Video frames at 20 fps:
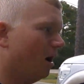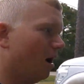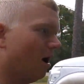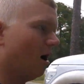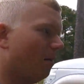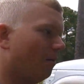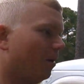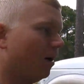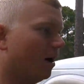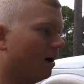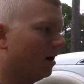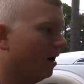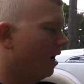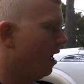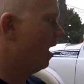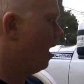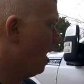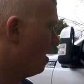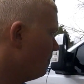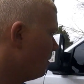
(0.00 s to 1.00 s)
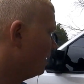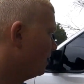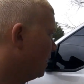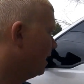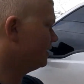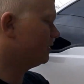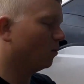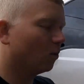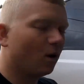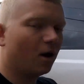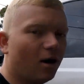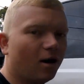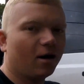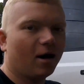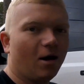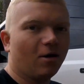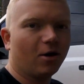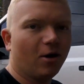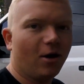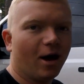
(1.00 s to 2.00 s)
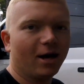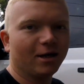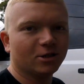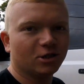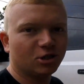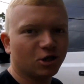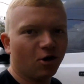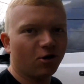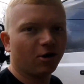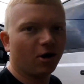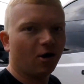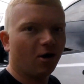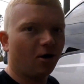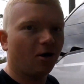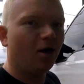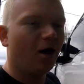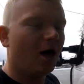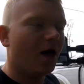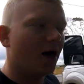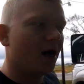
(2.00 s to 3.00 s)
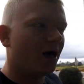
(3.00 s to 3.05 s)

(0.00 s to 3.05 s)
but I'm about to head to work. I'll go ahead and show y'all